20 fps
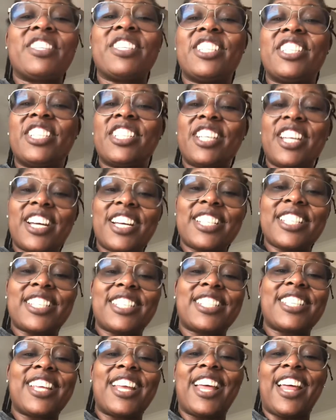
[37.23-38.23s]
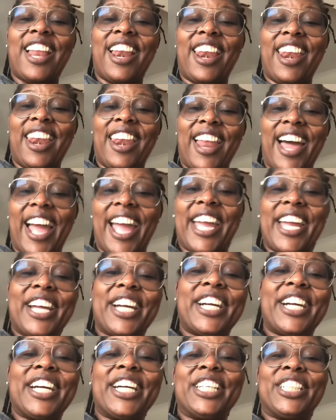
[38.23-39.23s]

just like